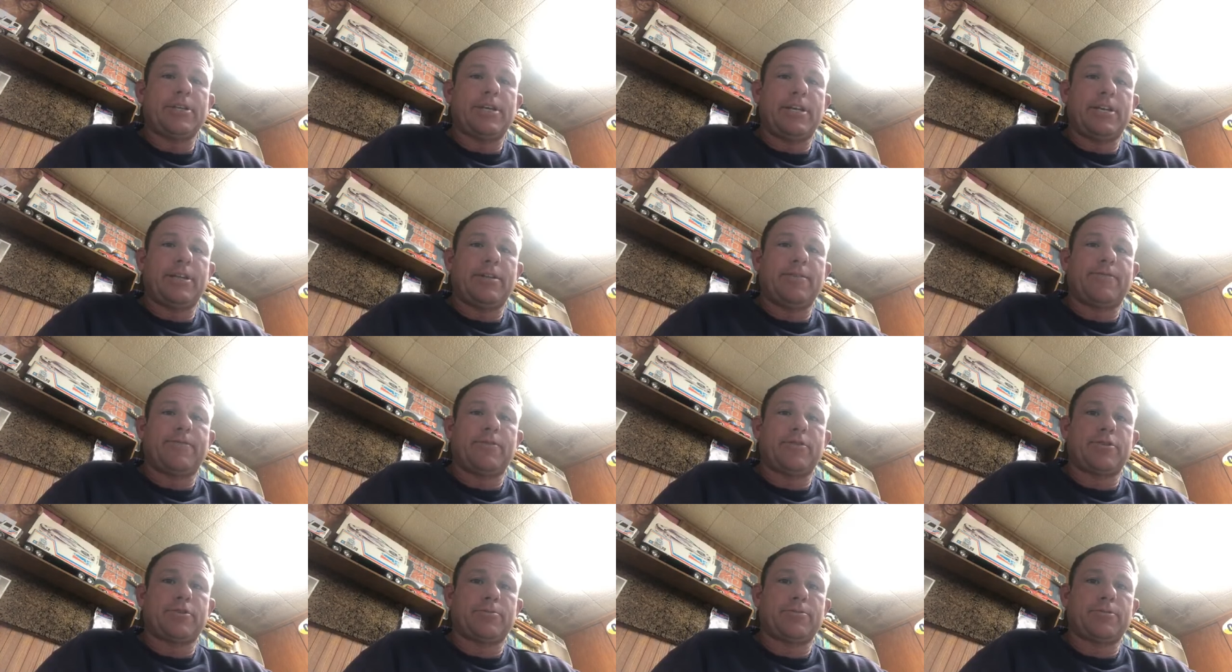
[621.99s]
And
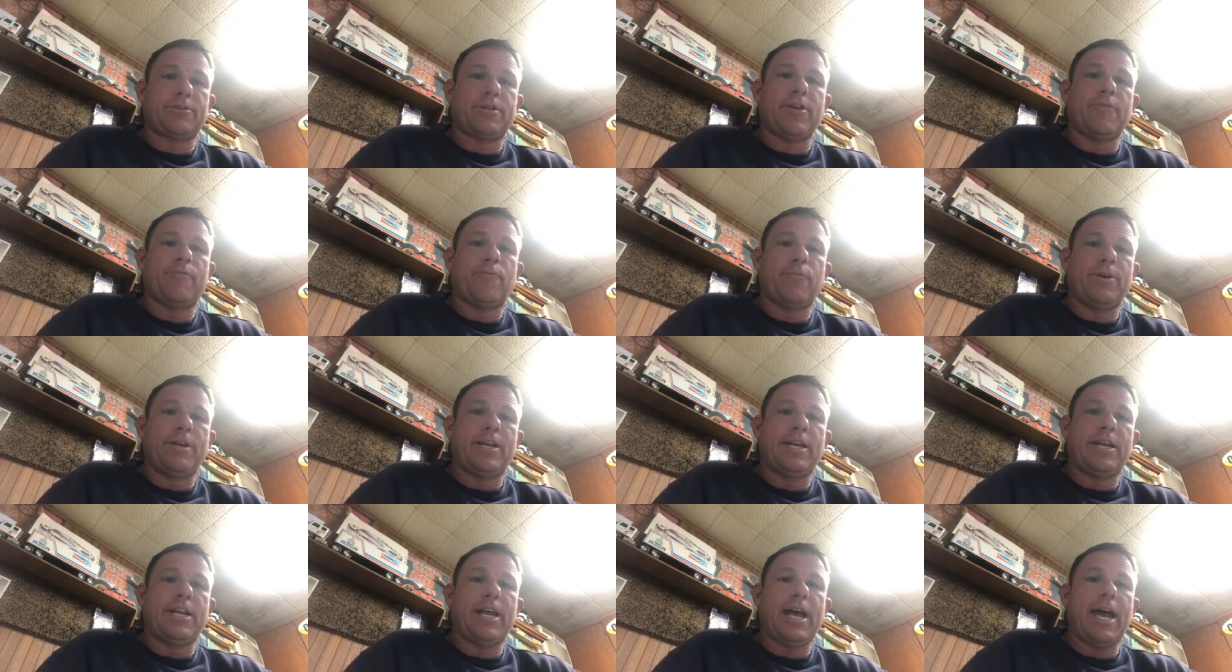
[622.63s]
if there's some stuff
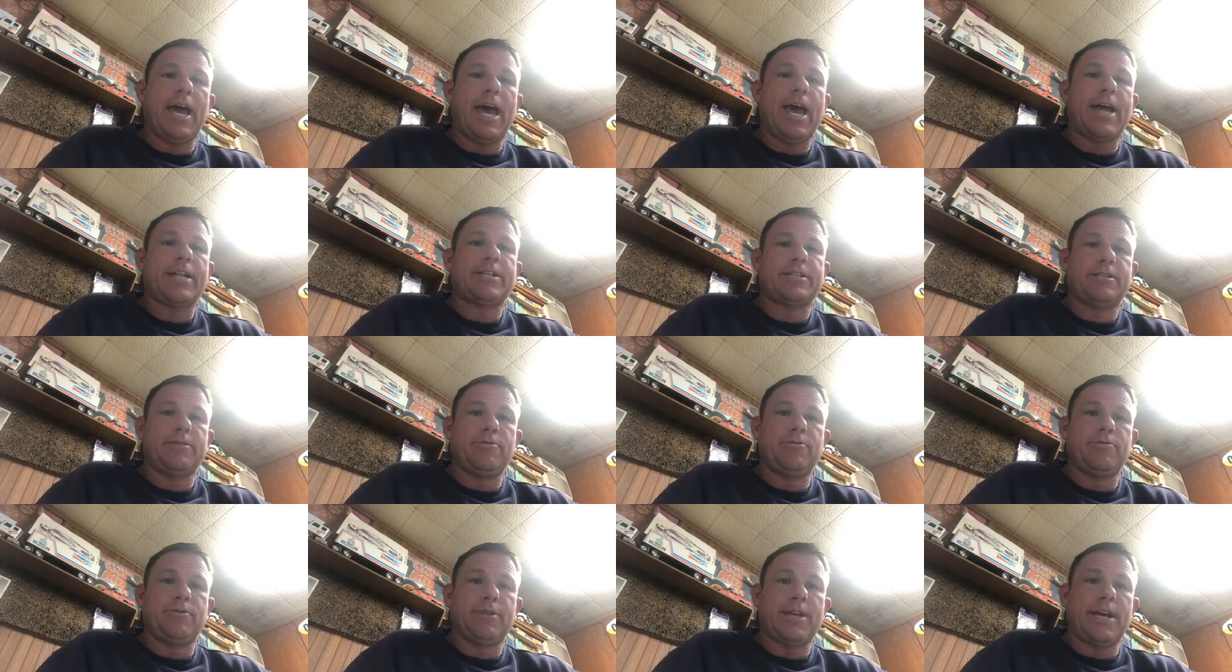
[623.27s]
we need to add
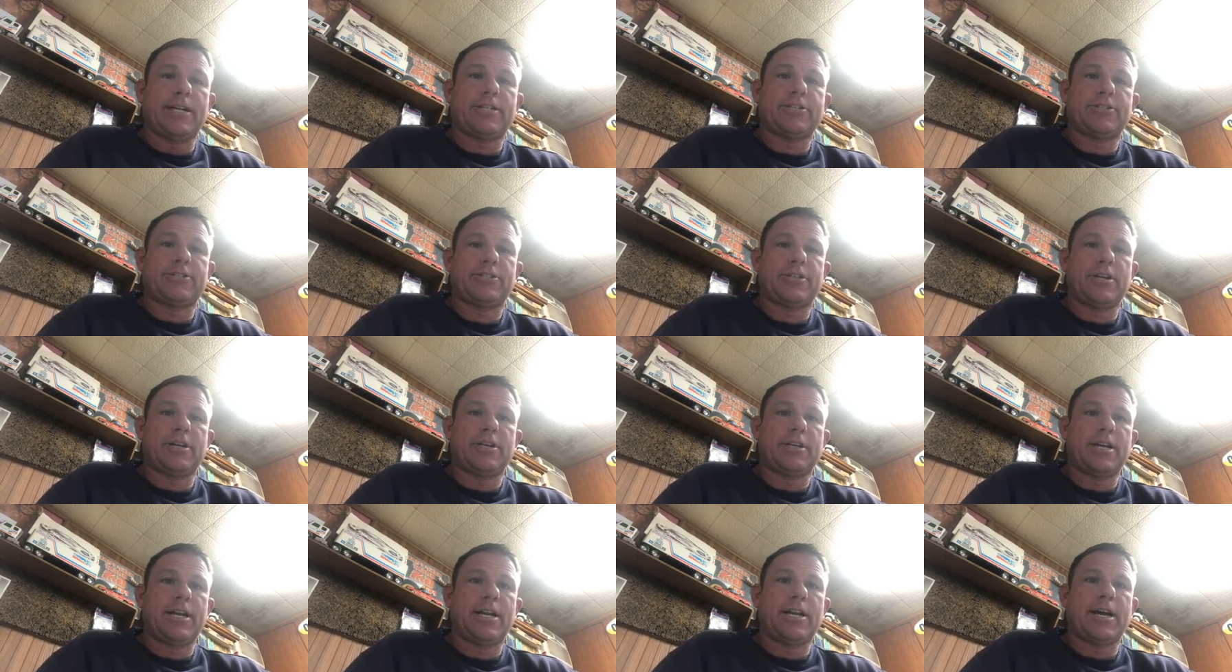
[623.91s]
to next
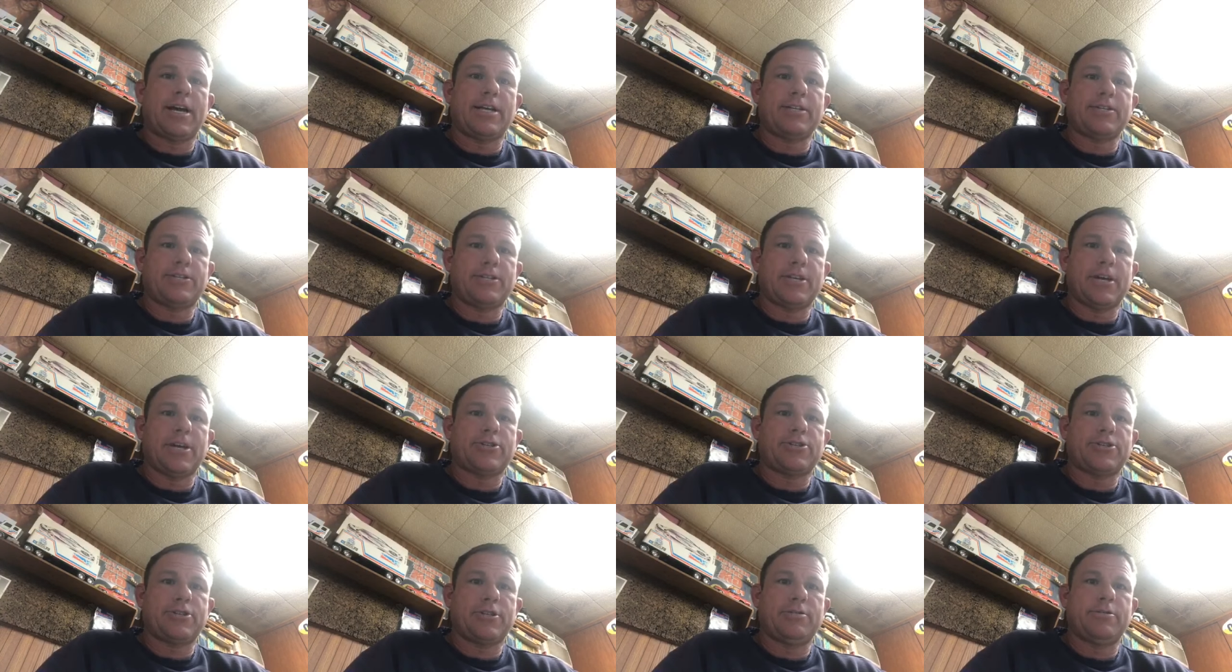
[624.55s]
Sunday night
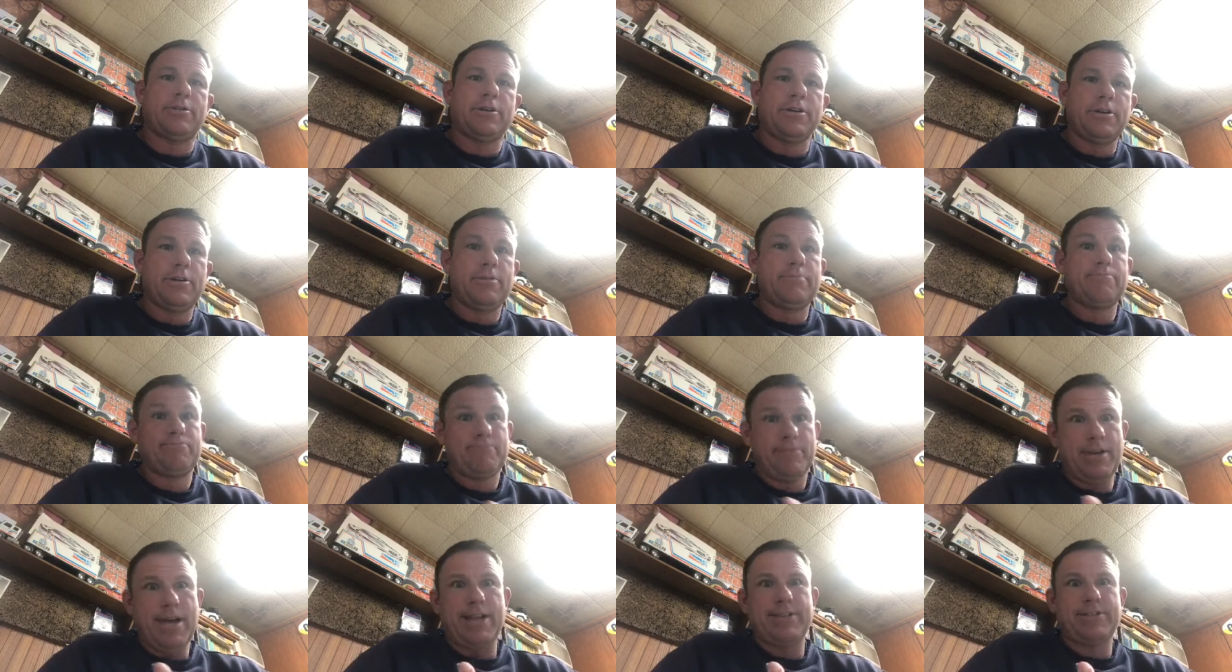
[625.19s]
session
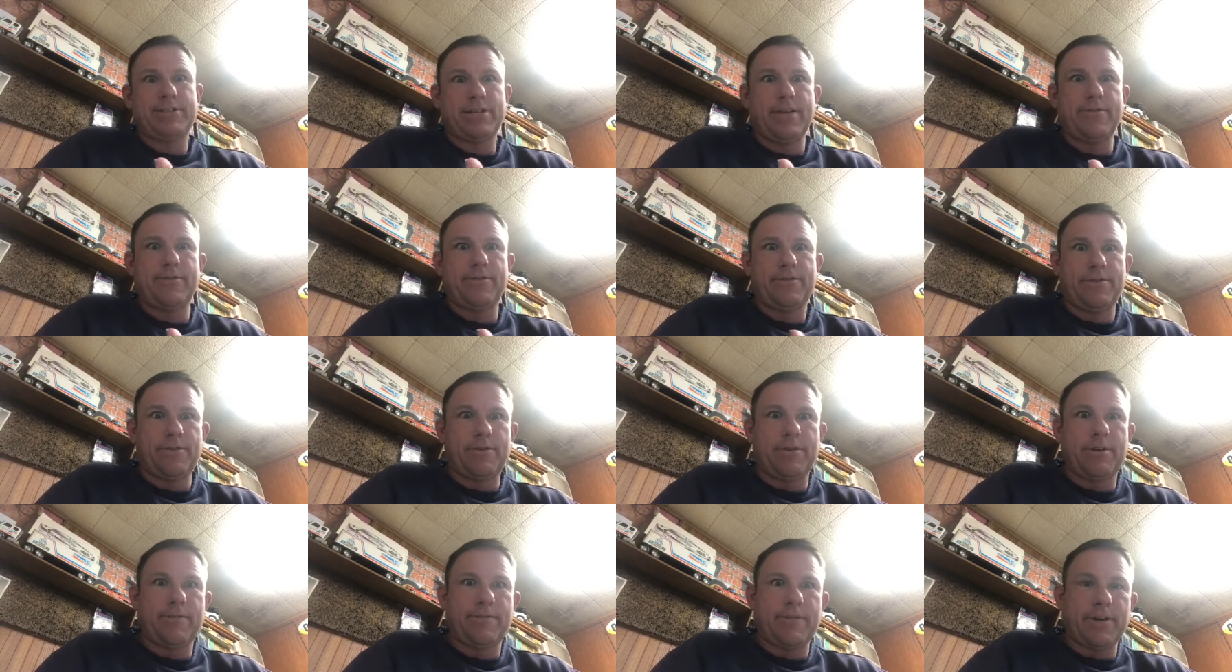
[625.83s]
at
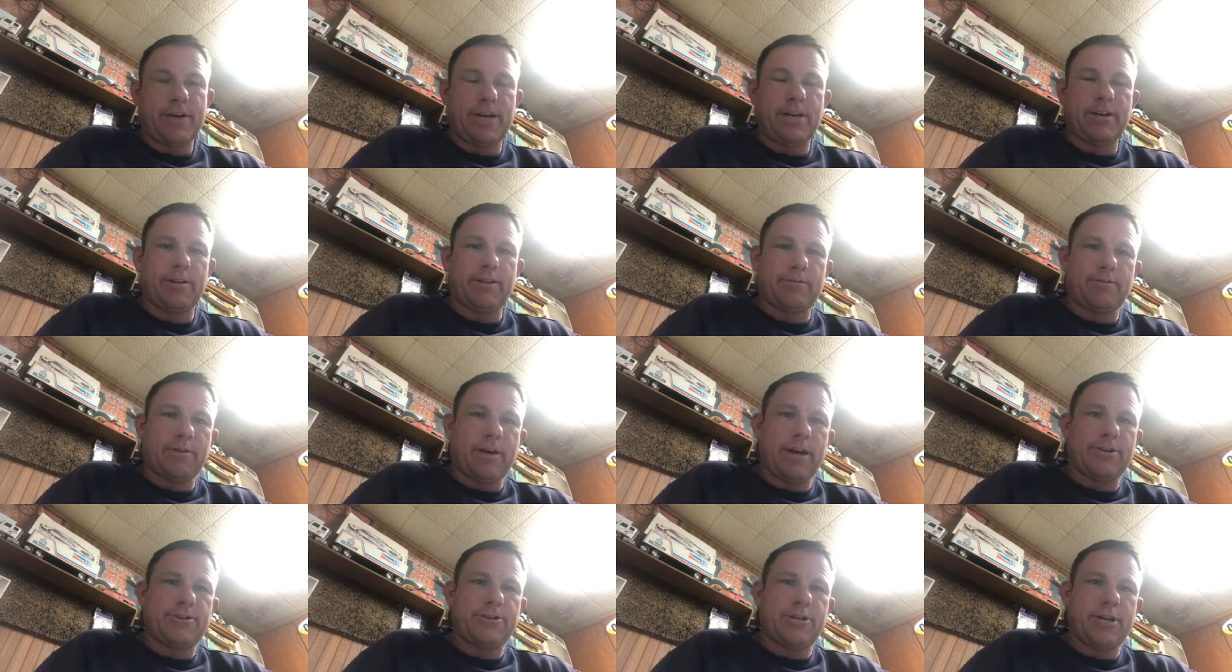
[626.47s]
7:30, if I get on the
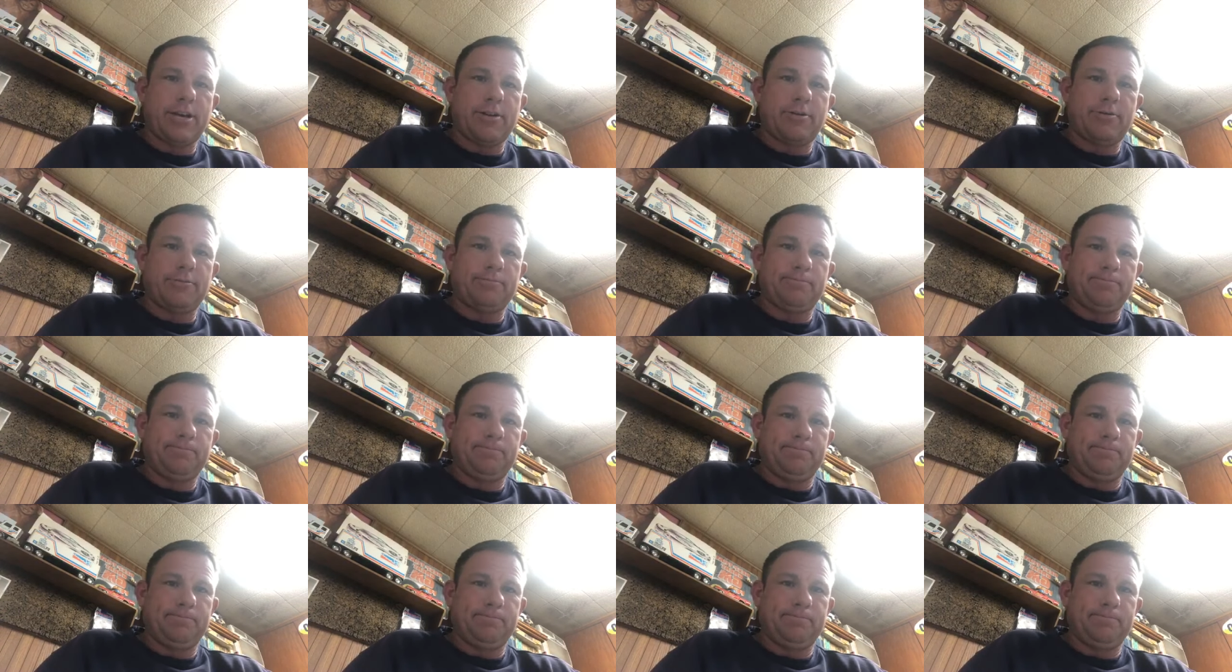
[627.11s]
right channel,